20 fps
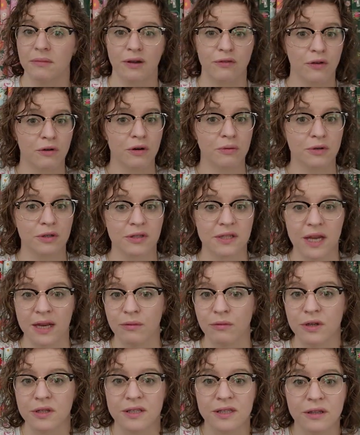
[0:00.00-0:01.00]
My phone number is
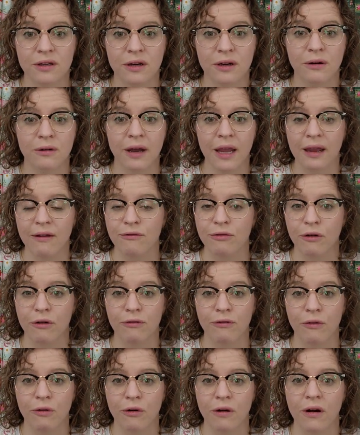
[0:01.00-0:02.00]

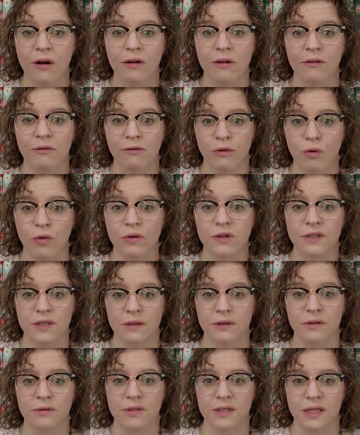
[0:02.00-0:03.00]

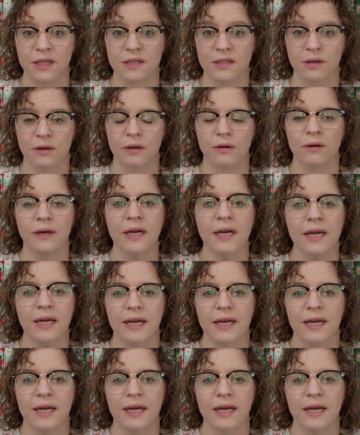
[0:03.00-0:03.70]
810-844-4060.